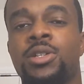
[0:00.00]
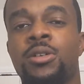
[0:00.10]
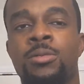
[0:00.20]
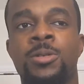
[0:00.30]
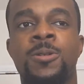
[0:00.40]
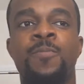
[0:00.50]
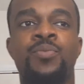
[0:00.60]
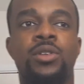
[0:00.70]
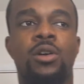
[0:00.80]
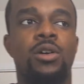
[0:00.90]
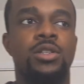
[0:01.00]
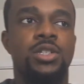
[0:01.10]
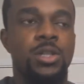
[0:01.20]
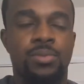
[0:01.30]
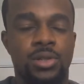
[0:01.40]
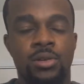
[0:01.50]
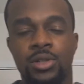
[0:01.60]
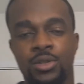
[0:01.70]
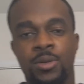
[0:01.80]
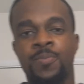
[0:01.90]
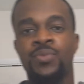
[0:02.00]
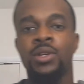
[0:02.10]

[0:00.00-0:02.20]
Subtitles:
terms, or into simple terms, excuse me,